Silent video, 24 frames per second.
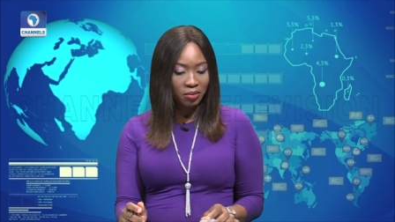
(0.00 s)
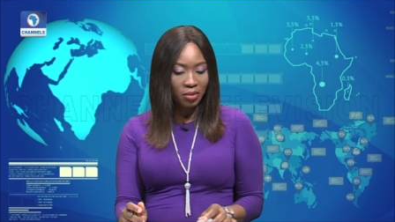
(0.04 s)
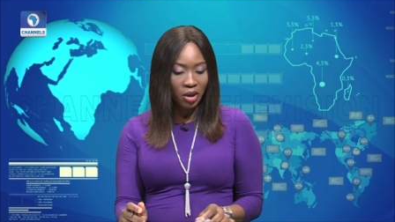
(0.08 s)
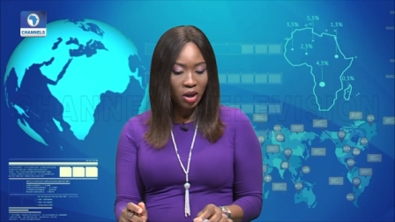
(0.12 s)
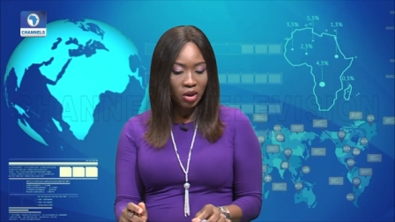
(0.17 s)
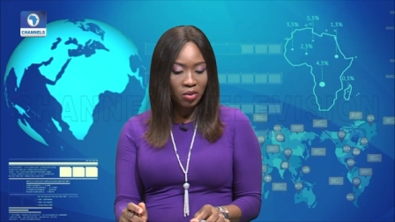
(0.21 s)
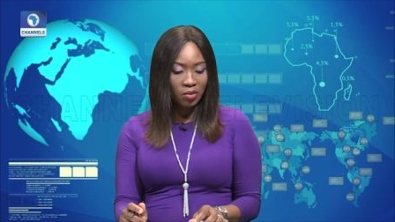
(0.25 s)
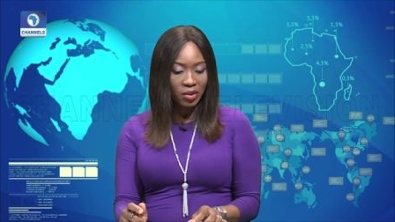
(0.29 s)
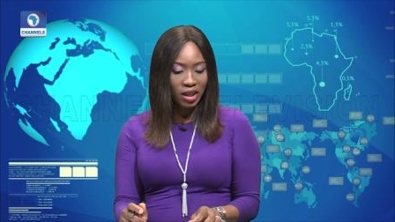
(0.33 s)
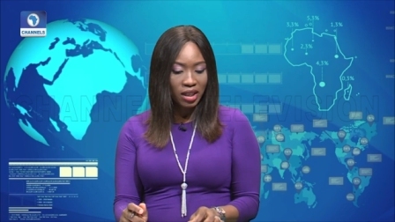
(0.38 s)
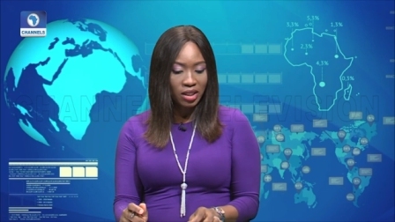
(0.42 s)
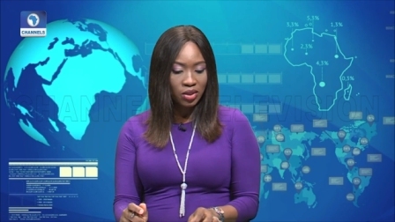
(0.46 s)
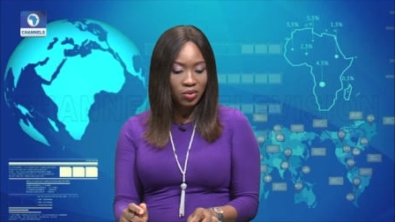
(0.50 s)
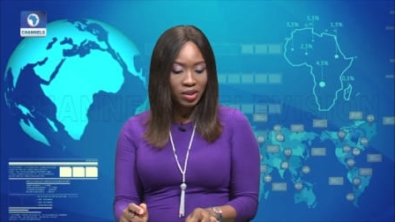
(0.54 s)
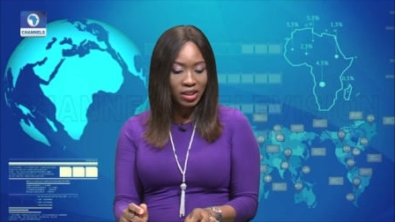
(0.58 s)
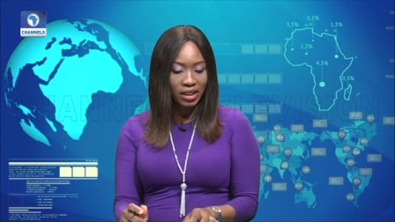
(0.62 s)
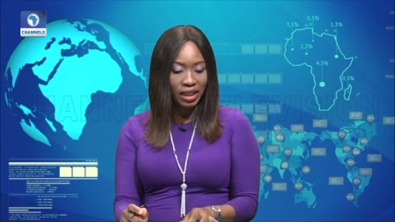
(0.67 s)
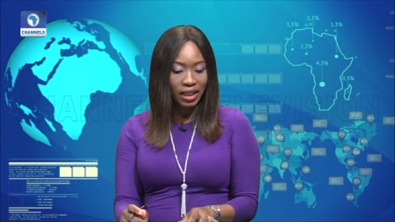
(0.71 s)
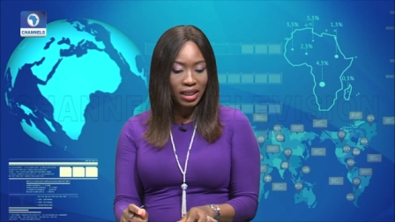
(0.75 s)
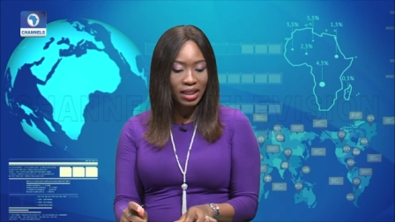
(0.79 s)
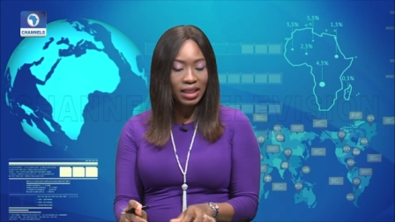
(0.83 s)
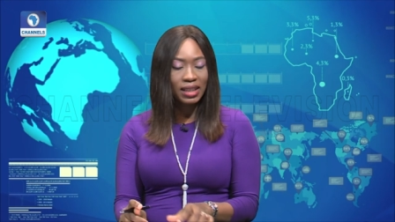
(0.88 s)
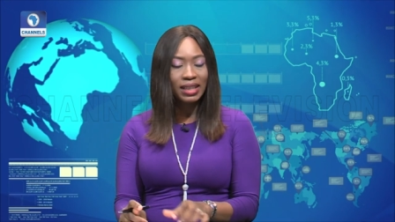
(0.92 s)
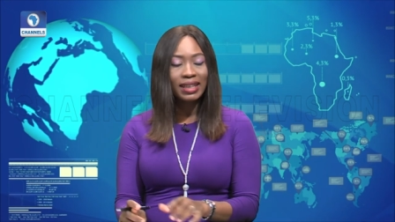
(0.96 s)
moment, we'll
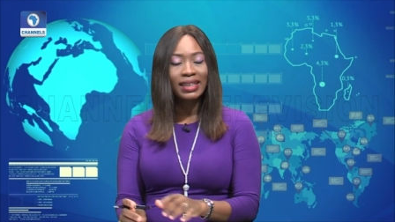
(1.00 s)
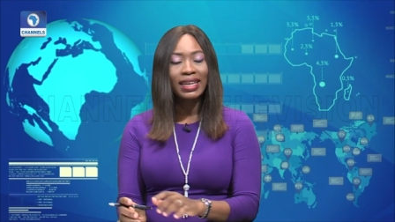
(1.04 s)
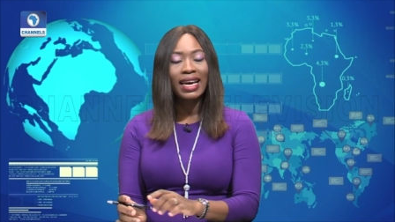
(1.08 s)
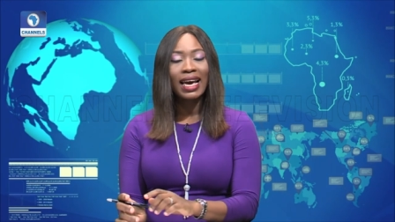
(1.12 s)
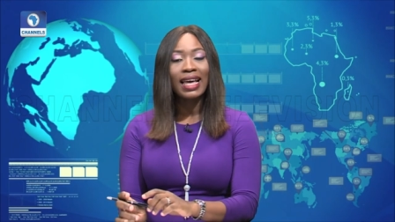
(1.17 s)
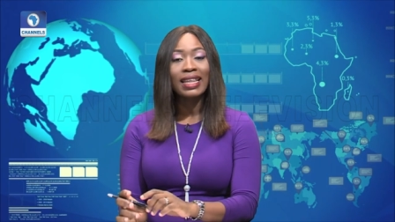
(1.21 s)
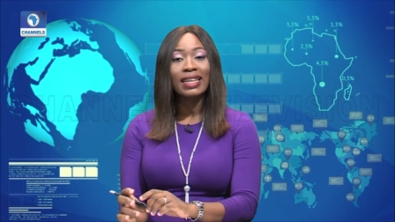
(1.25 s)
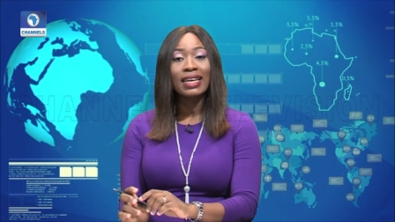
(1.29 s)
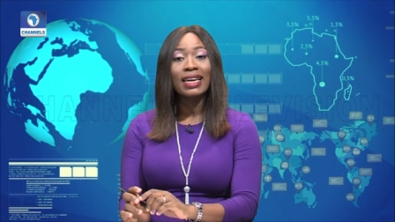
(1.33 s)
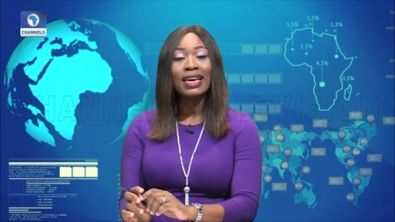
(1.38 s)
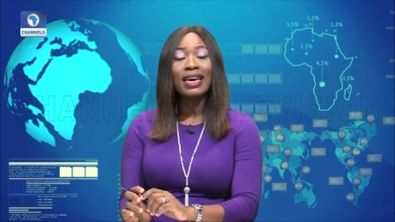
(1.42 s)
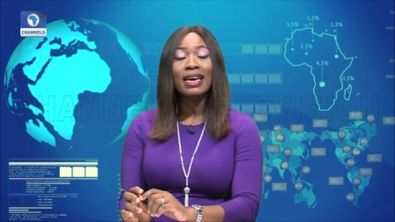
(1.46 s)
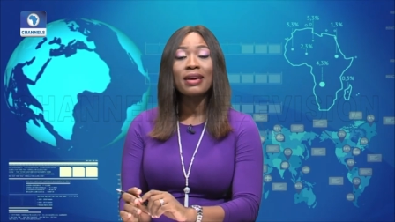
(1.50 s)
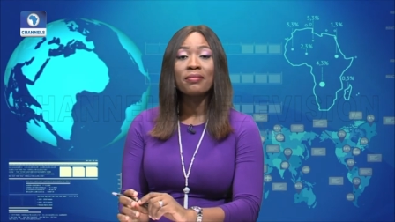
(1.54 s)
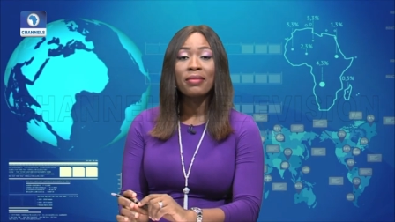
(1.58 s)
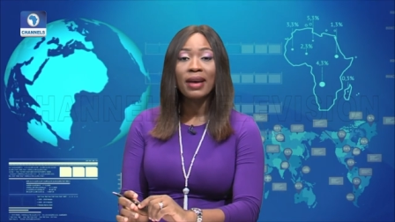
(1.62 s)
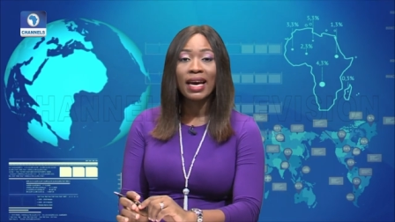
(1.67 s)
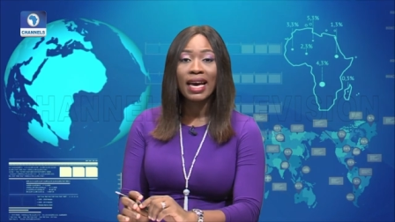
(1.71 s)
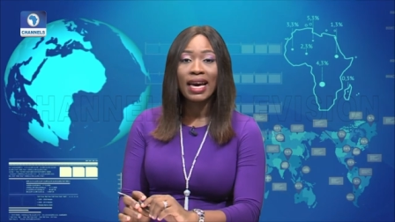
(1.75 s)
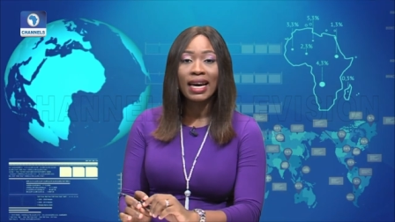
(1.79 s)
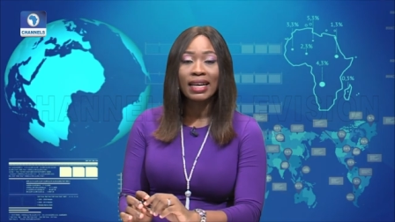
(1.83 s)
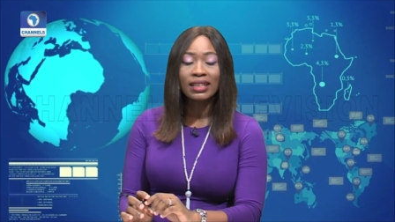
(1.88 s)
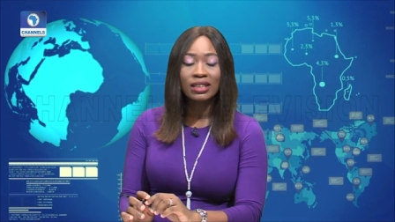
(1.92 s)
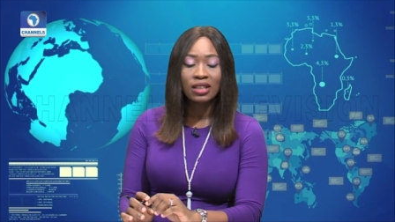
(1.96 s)
take a look at the
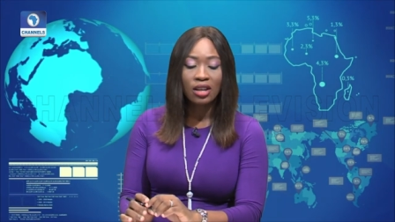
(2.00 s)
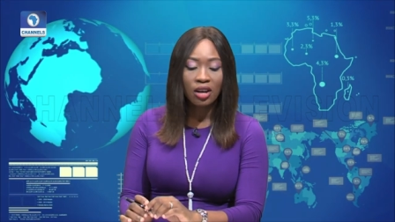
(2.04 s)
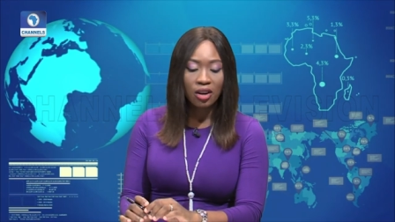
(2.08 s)
impact